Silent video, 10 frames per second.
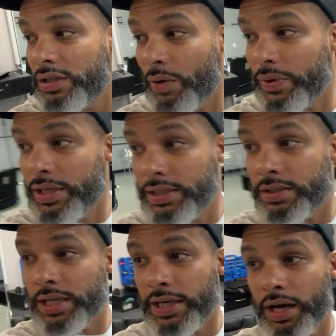that we need to
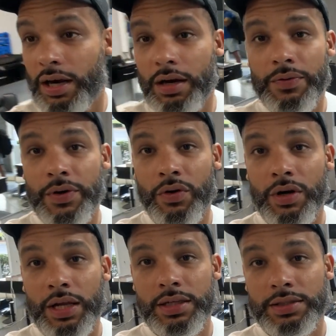take care of in order to
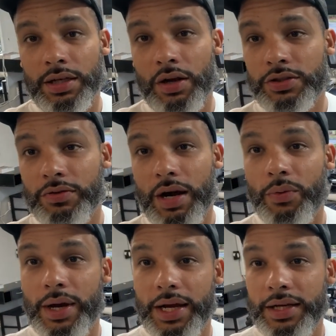get this thing launched the right
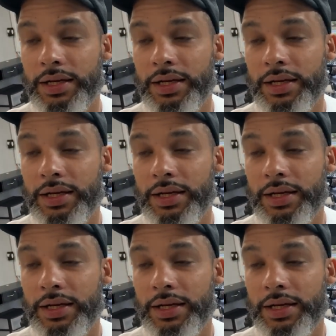way.